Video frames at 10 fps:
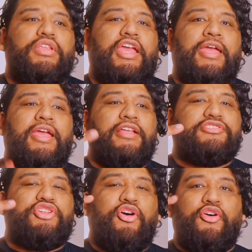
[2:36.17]
And
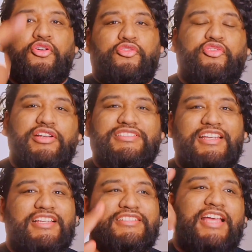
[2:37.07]
so first
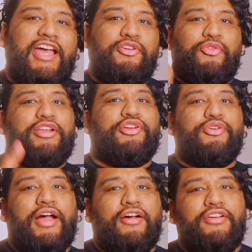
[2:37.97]
thing is, I don't want to
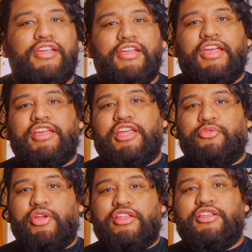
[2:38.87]
go out and get a
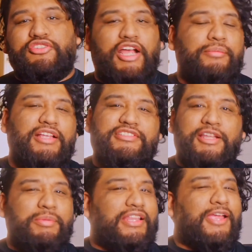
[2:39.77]
regular job. That's
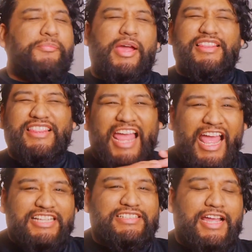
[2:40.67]
going to be like my
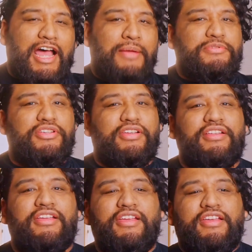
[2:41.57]
last
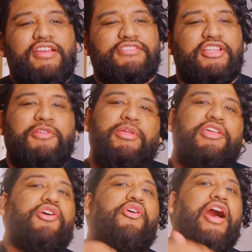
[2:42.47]
option. It's going to be
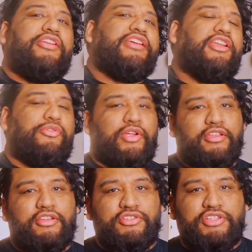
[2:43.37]
go out and get a
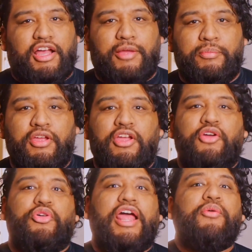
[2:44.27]
regular job.
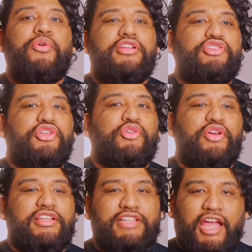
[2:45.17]
What I want to do
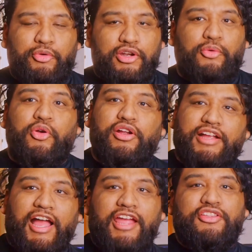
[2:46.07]
is I want to
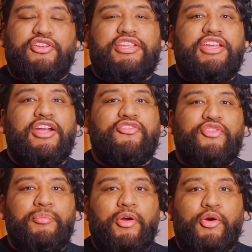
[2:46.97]
work either here
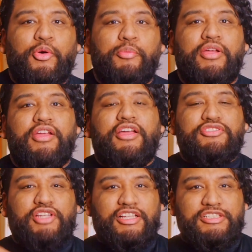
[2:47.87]
from home
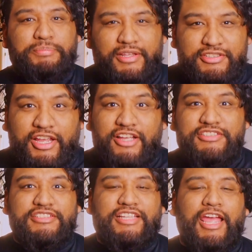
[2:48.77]
so I can spend
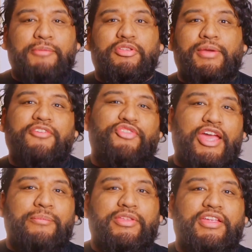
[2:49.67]
tons of time with my
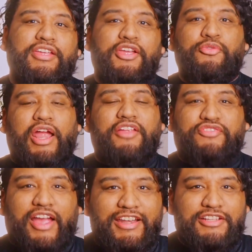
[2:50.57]
family, right?
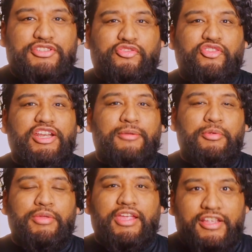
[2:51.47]
Financial freedom to
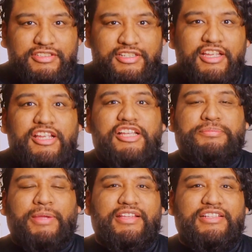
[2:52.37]
me is
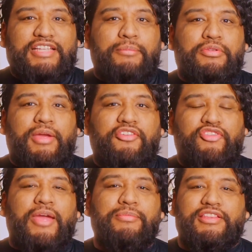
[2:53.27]
spending time with my
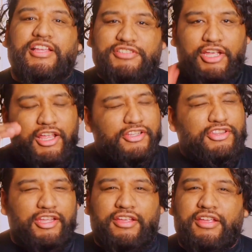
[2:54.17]
family. That's the other
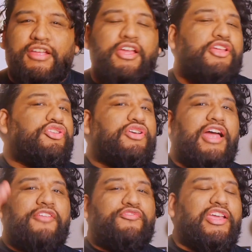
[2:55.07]
thing. You
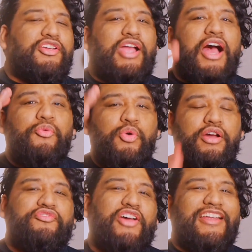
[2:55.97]
got to figure out
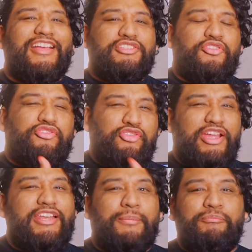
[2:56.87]
what financial
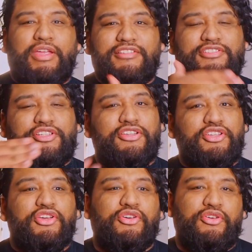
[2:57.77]
freedom means to
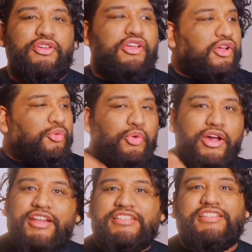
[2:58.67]
you.
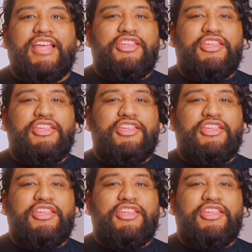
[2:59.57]
What is it that